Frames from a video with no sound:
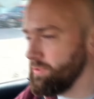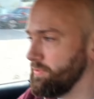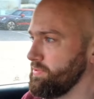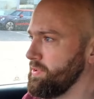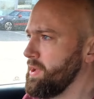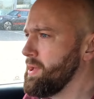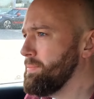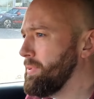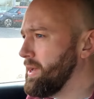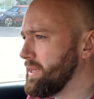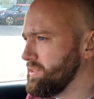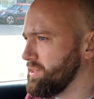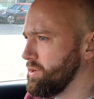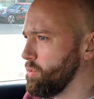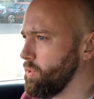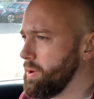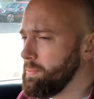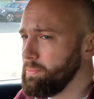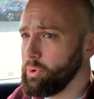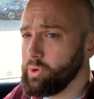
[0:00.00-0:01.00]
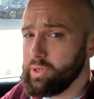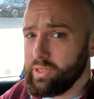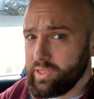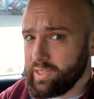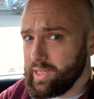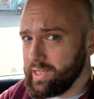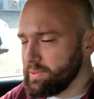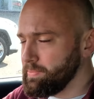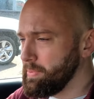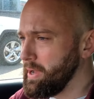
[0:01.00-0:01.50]
with basically a
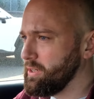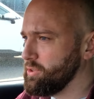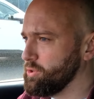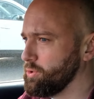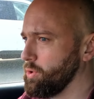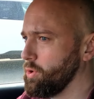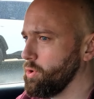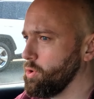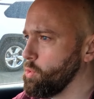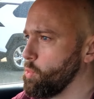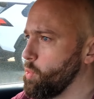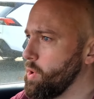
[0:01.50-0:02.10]
1.6 petrol or